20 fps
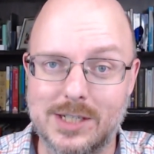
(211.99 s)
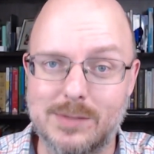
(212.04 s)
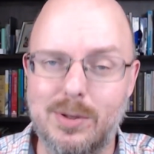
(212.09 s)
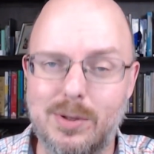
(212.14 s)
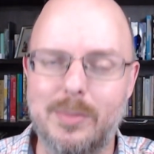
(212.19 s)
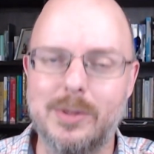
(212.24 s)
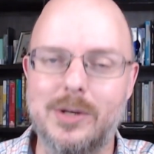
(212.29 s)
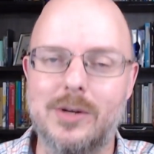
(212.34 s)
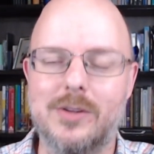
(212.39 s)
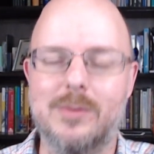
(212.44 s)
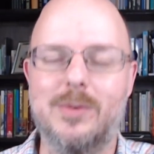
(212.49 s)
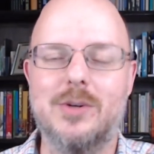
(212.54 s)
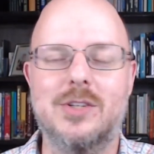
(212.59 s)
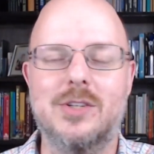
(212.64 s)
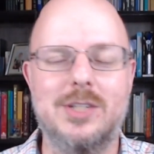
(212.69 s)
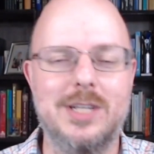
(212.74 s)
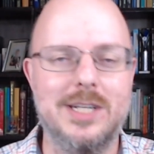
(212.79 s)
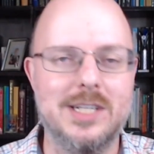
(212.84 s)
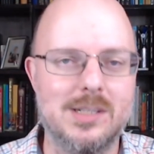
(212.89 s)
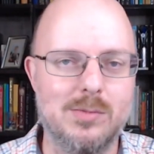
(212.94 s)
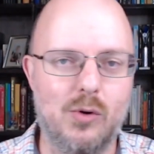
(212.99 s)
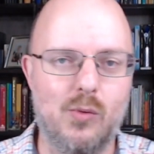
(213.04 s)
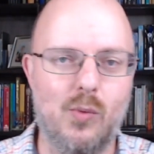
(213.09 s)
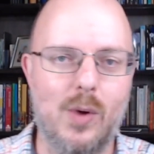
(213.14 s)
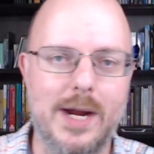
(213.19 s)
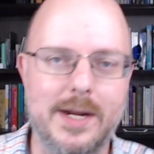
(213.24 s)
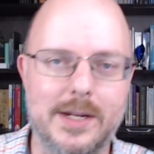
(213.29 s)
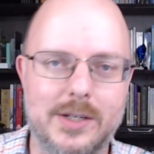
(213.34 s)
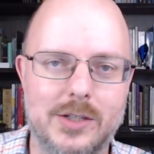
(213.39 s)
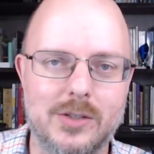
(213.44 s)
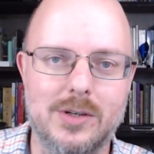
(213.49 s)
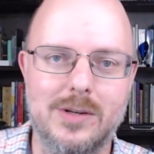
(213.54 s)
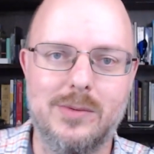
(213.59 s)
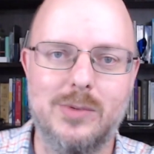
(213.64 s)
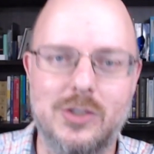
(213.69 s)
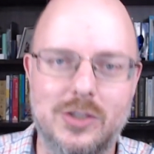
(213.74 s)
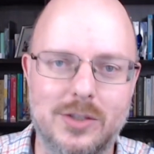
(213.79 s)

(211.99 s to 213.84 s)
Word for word: It's probably not the most sensible way to do it.